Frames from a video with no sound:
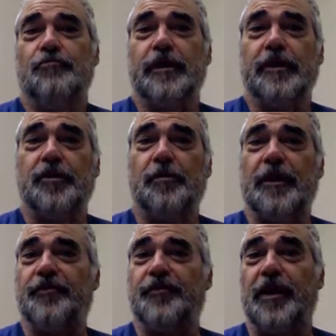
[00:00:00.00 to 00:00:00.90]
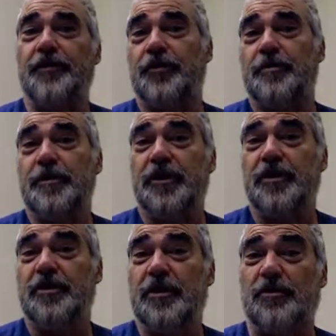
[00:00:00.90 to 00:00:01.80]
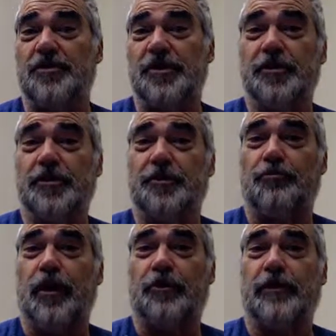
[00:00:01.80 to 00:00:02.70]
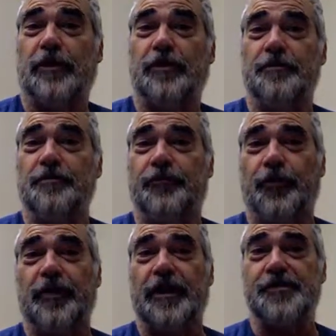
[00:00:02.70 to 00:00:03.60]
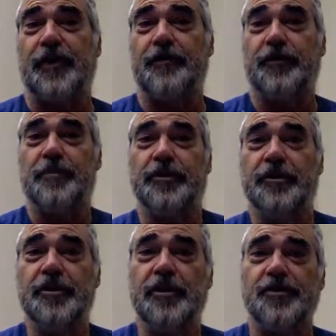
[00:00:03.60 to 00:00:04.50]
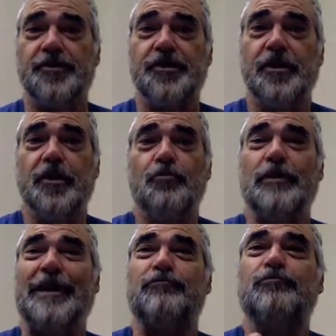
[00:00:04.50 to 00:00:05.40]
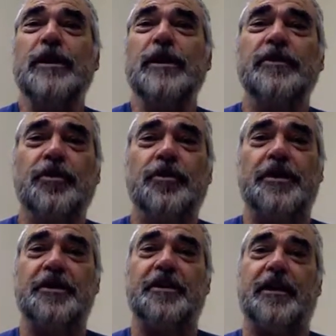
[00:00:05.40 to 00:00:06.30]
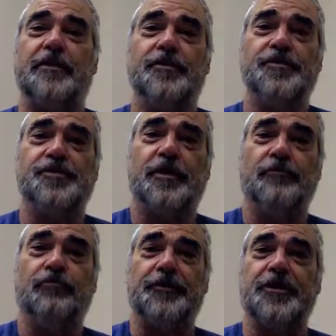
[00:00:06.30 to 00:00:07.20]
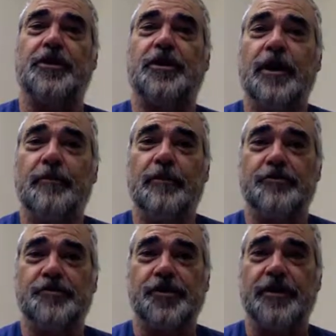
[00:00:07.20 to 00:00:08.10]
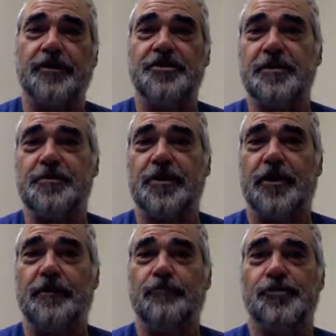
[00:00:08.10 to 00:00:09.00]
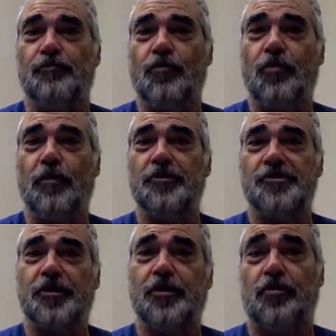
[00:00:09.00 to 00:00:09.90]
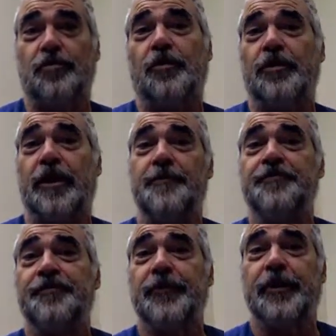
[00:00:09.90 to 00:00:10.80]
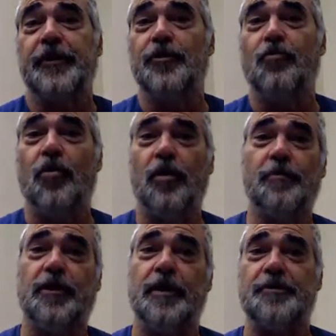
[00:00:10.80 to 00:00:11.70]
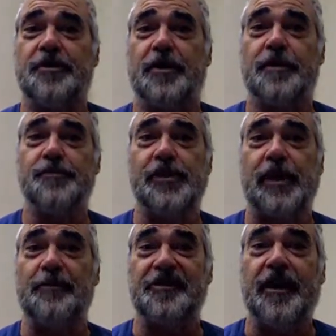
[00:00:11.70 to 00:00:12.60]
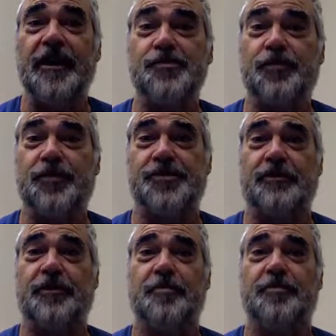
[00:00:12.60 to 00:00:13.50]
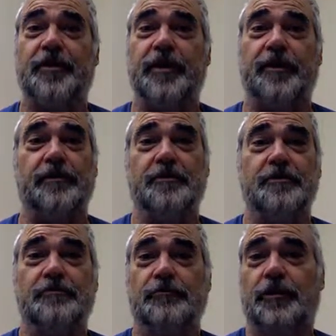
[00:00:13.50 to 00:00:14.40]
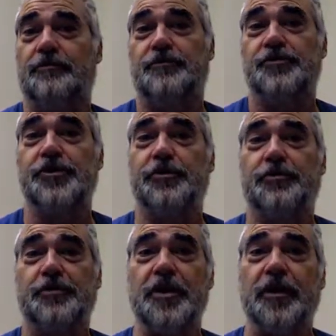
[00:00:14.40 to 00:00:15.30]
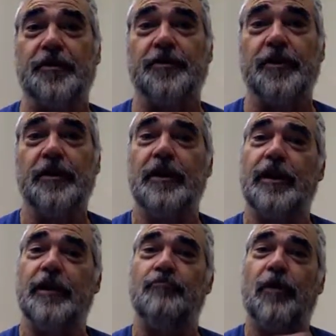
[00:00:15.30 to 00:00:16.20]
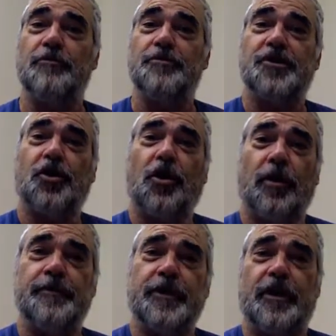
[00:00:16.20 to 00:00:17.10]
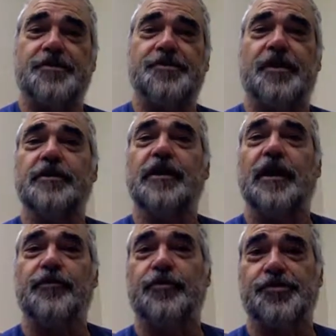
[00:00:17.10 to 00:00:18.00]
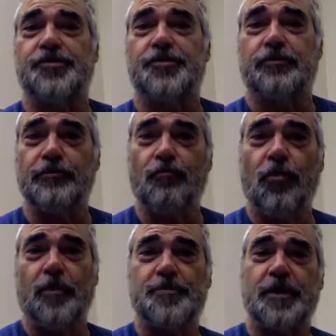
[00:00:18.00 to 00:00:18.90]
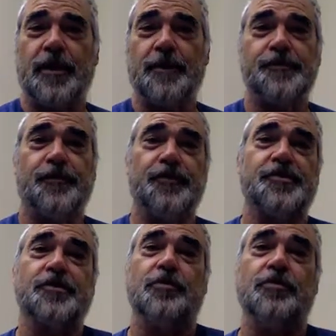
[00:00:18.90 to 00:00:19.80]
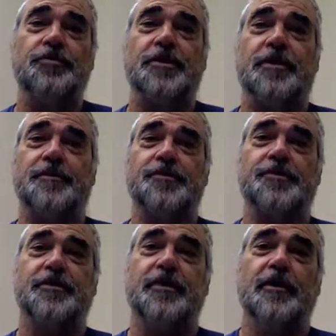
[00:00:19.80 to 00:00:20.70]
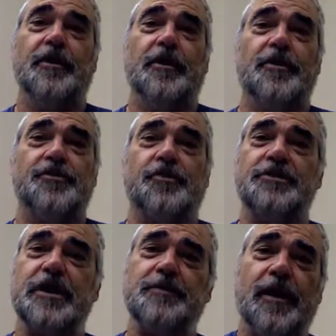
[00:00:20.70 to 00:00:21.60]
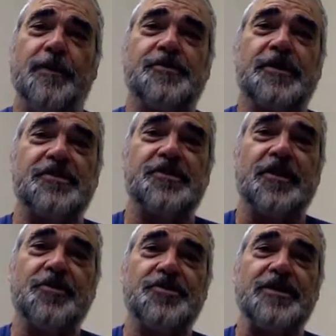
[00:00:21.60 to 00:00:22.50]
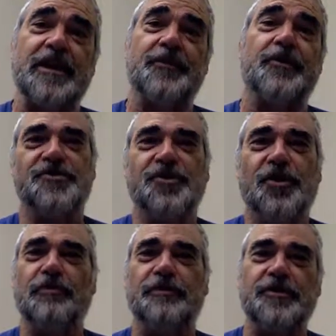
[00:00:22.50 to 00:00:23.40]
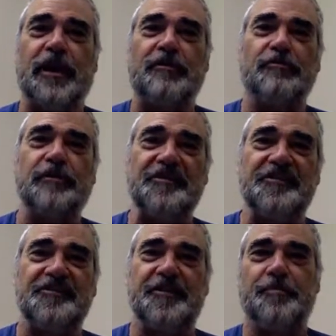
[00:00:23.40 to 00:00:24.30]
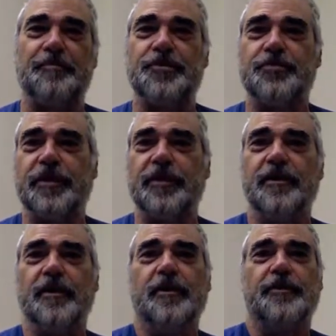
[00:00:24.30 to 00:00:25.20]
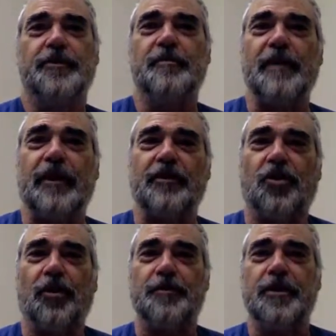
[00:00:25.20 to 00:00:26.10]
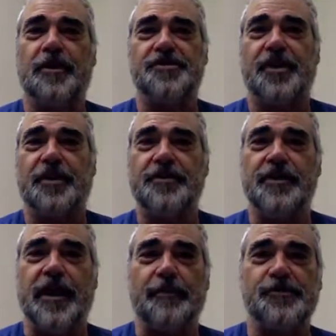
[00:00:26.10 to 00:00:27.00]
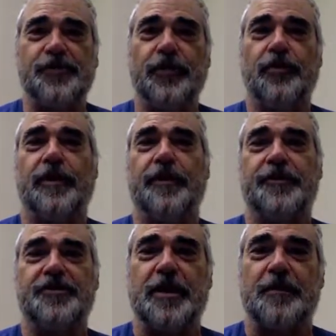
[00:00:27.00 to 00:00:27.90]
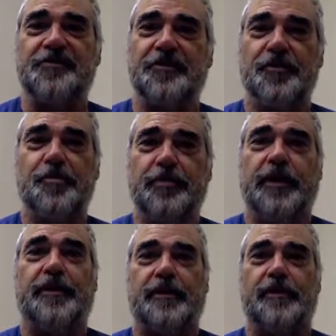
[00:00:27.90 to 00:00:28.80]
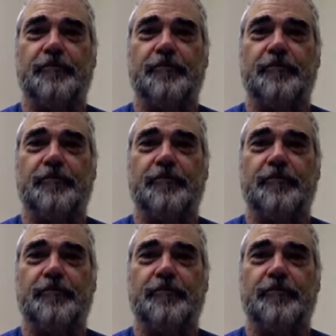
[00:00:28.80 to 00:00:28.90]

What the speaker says: We can go back 500 million years and look at the rock record for the last 500 million years. We have really good indicators of what the climate was like in deep time. Was it warm? Was it cold? Okay, in the warm climate times, how much ice was there on the planet? Well, 0 to none. And what was the carbon dioxide levels during warm times versus cold times? So deep times lets us understand there's no relationship between the amount of carbon dioxide in the atmosphere and the temperature of the planet.